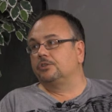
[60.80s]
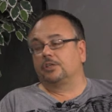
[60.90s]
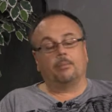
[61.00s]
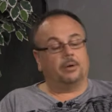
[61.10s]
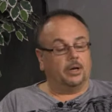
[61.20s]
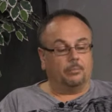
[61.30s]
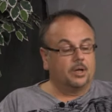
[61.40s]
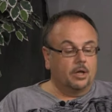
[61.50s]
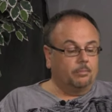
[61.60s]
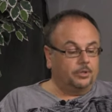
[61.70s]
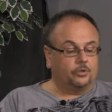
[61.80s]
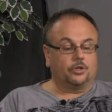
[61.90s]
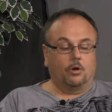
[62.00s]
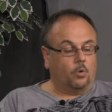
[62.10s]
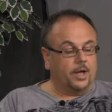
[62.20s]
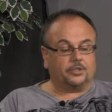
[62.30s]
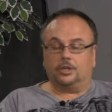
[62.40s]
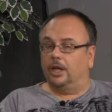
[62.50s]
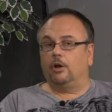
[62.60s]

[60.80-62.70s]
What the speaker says: ears coming at him. But there's no question.